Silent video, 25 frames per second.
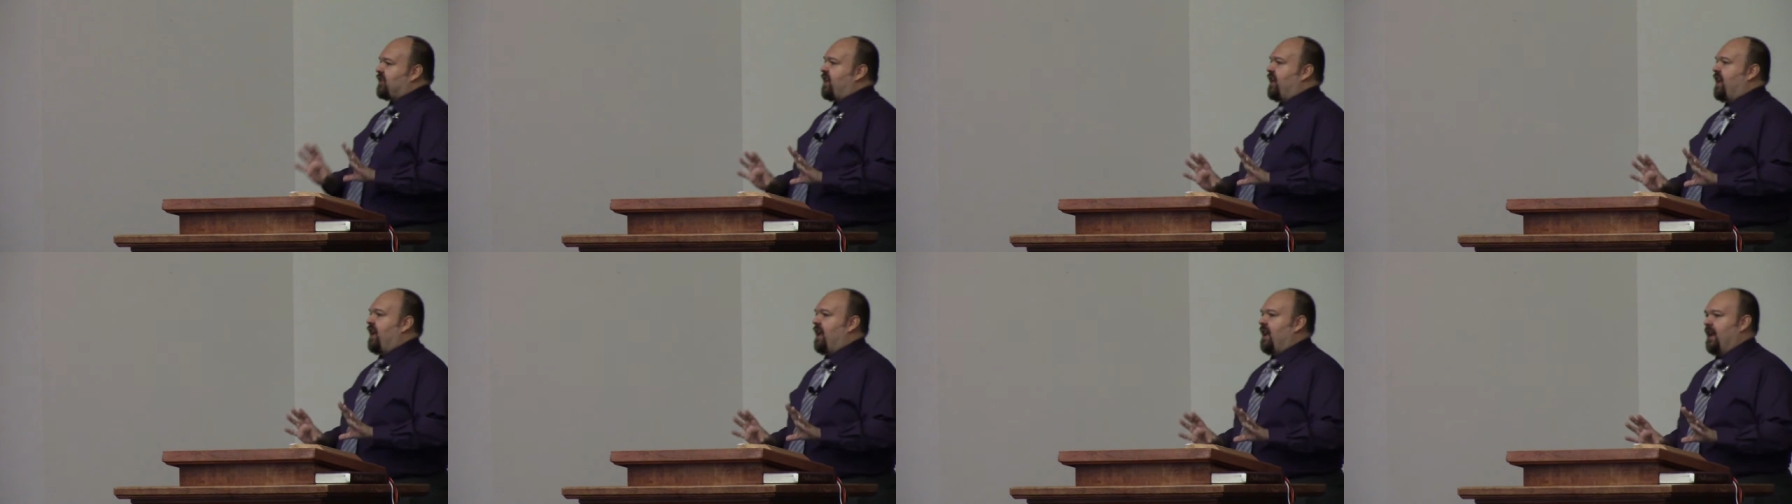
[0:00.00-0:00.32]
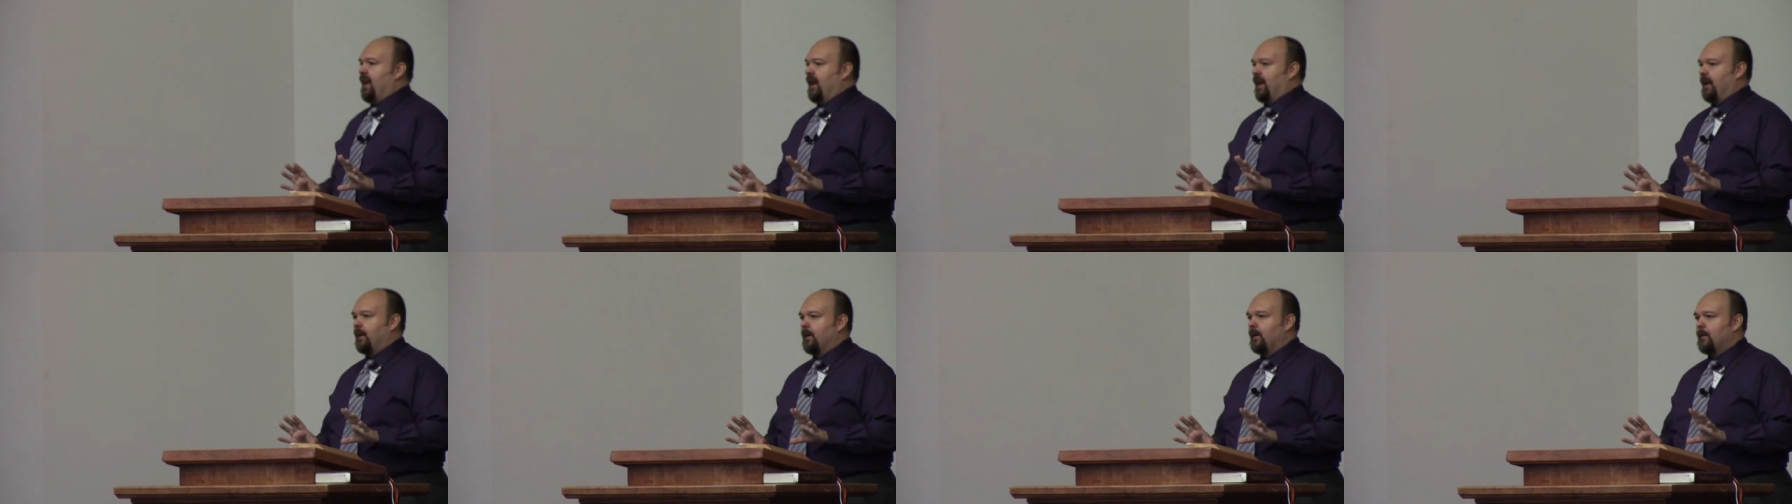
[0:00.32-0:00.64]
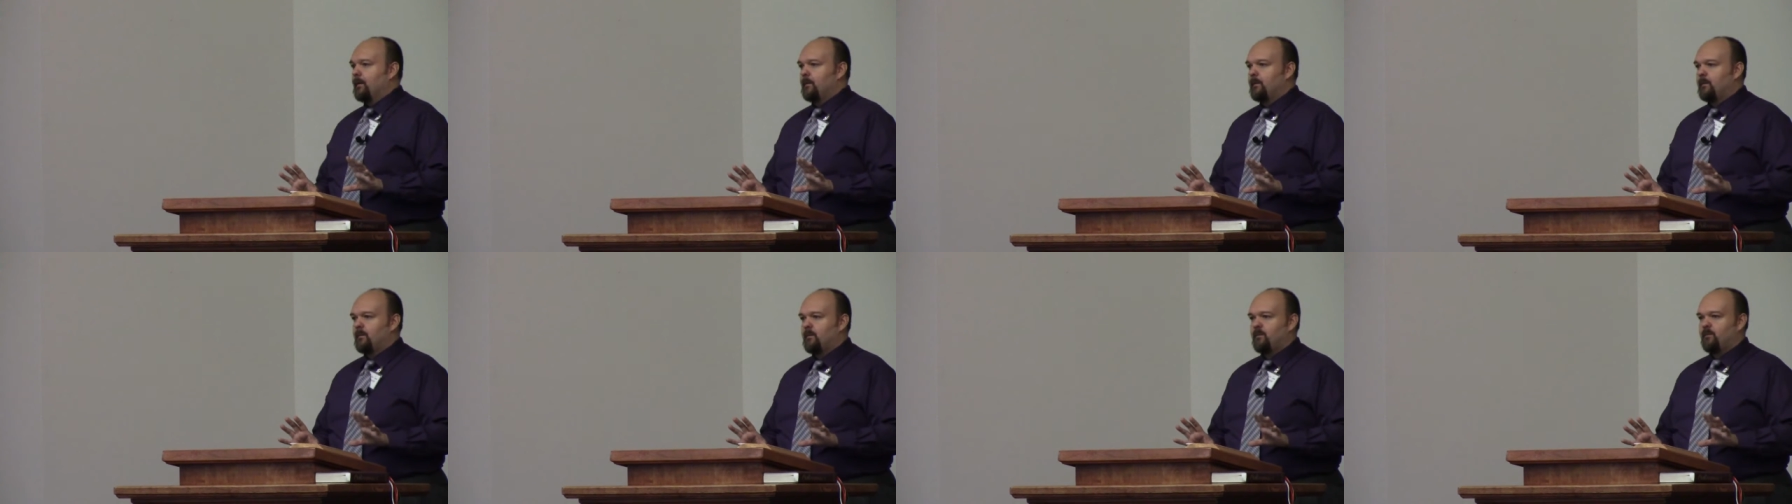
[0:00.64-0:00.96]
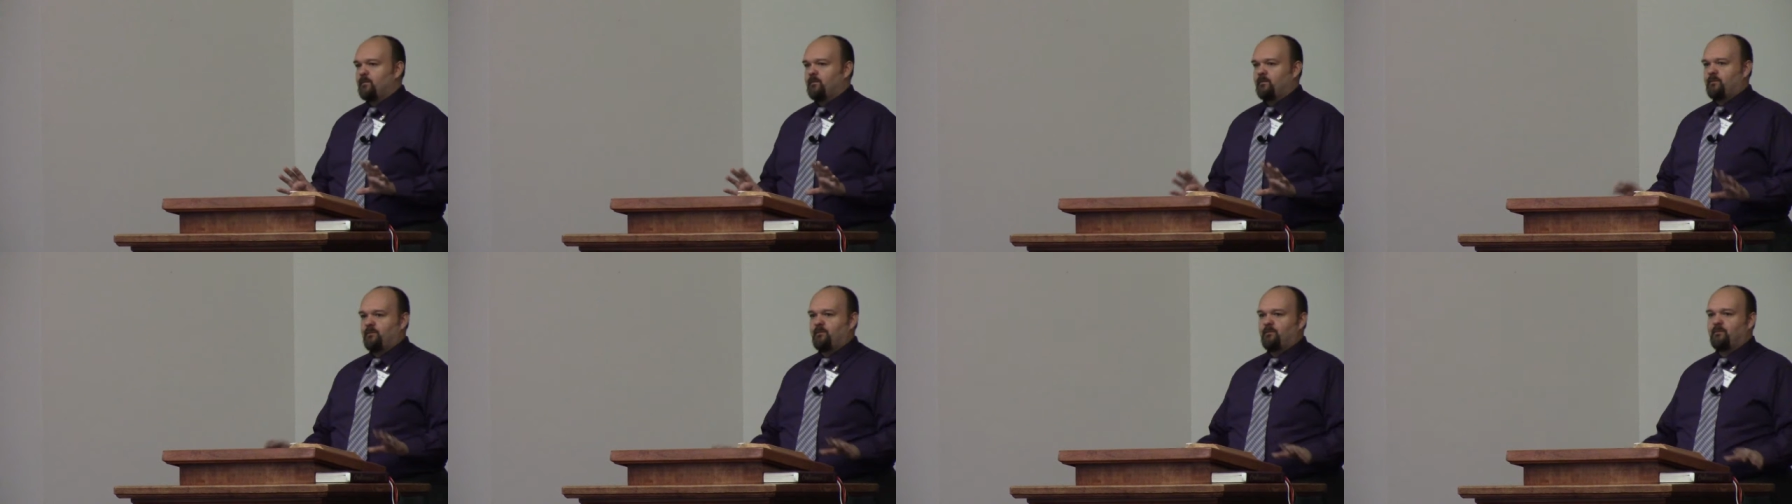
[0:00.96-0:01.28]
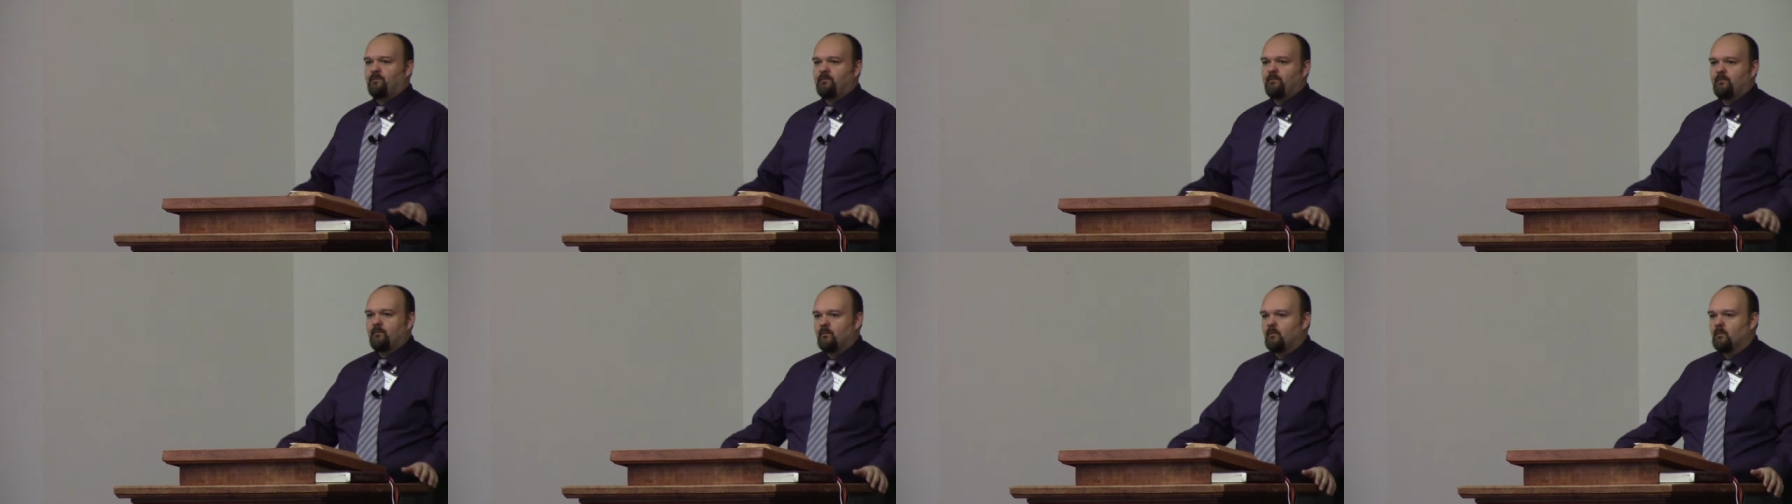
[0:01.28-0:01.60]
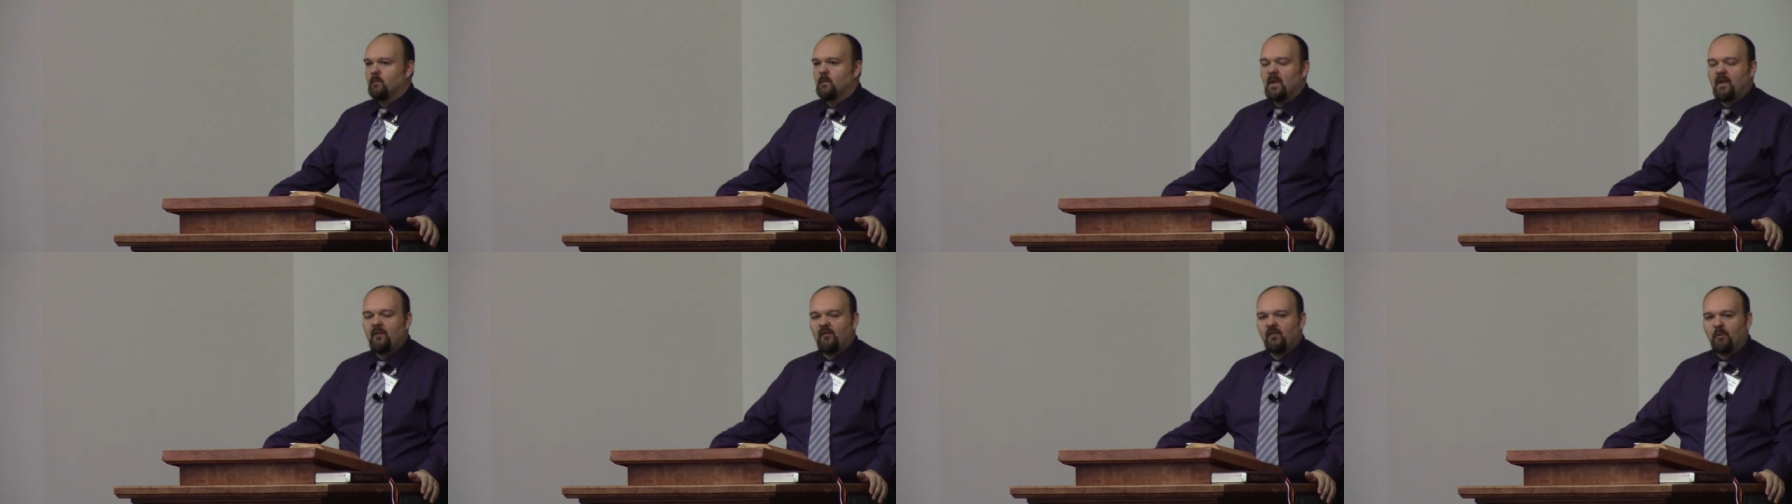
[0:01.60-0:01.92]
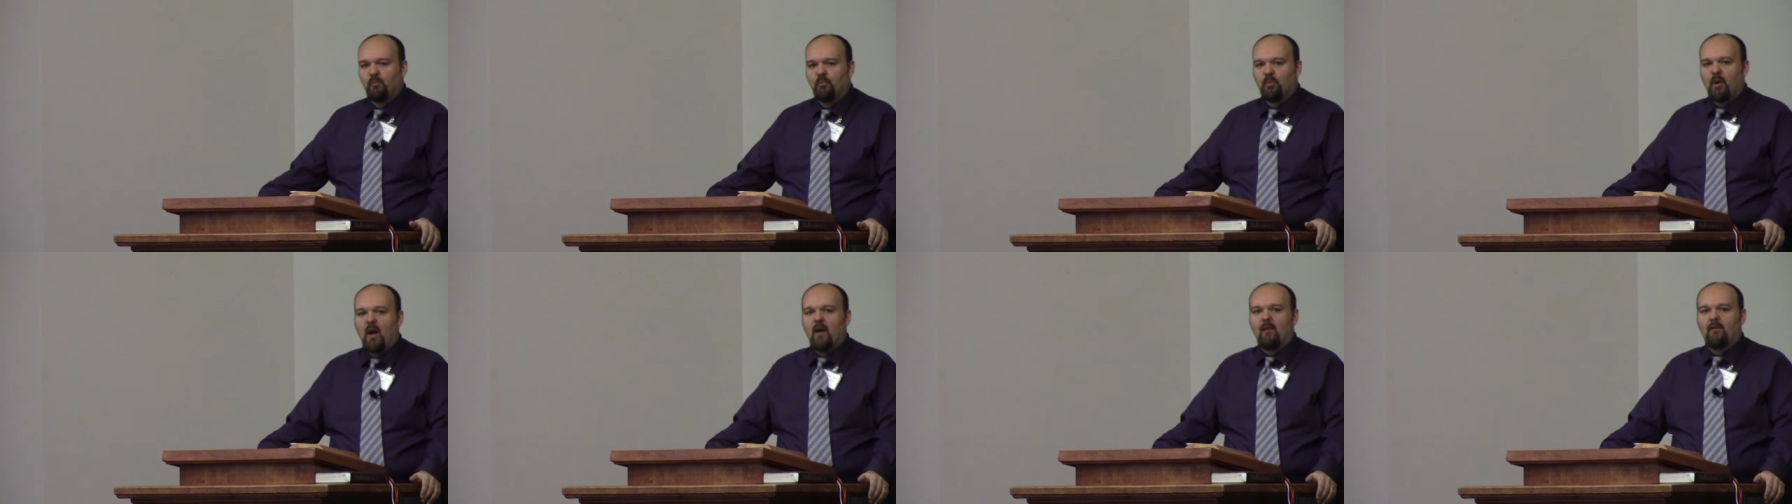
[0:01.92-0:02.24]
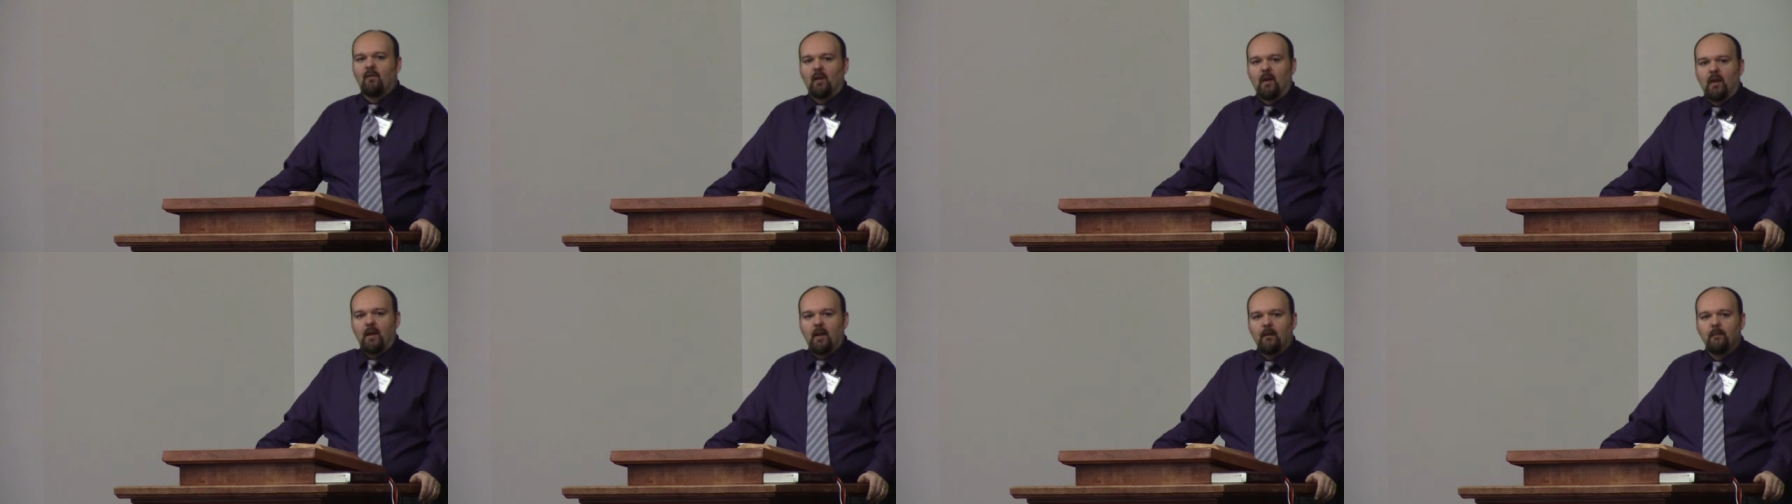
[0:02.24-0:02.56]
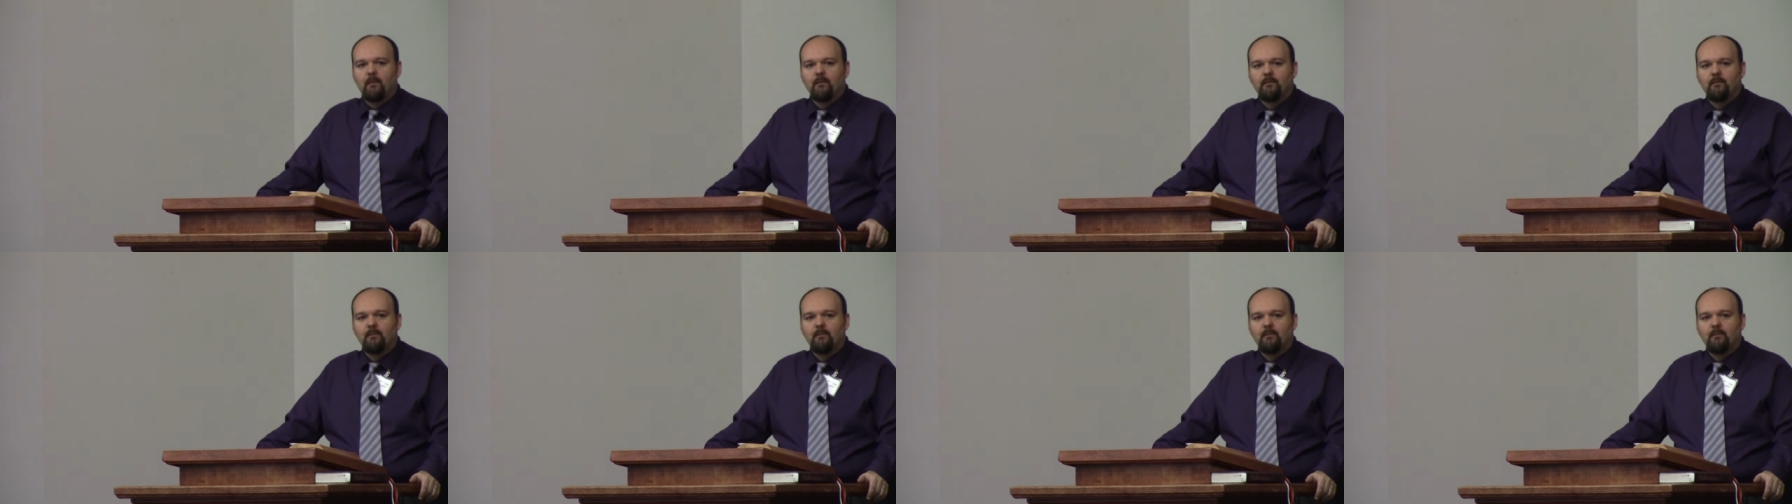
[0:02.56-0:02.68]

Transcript: king, lives in poverty.